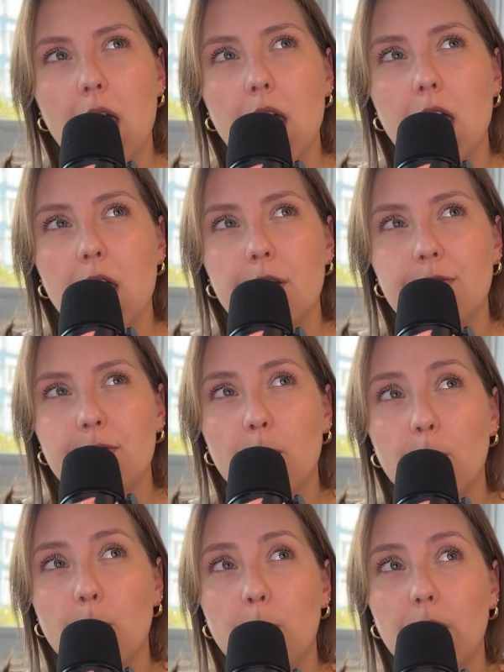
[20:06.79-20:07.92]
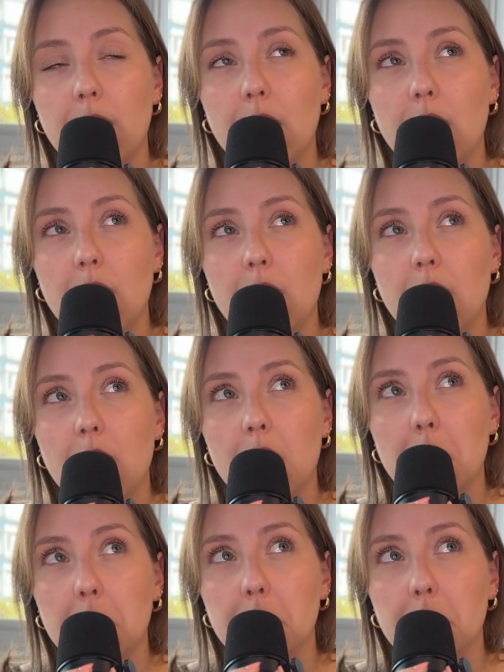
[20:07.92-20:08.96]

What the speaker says: if we